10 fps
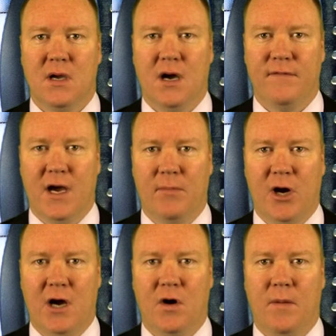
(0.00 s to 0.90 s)
I've now
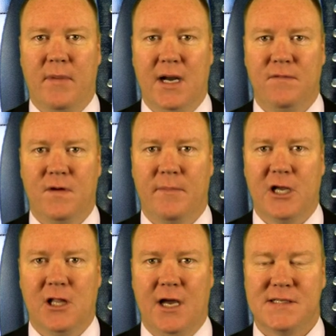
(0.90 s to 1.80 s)
brought home money for my
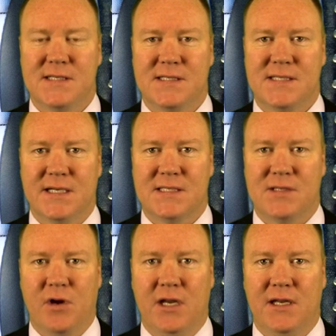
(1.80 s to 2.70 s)
clients in 6
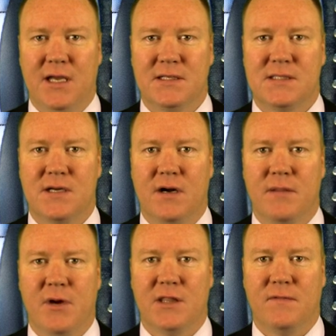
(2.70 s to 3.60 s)
straight days to start
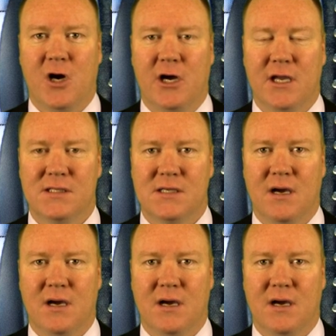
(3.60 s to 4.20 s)
the month of August.